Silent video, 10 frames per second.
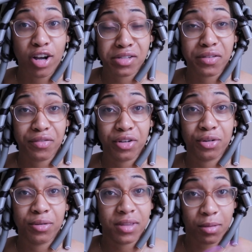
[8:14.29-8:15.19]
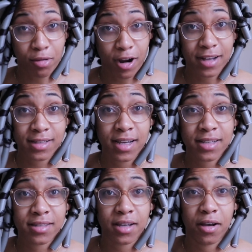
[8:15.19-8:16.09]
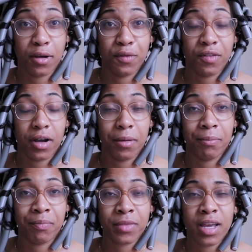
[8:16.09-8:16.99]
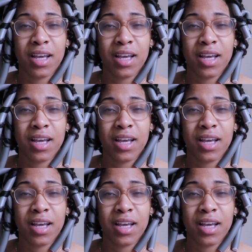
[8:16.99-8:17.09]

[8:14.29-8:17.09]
lost a few in the process of um,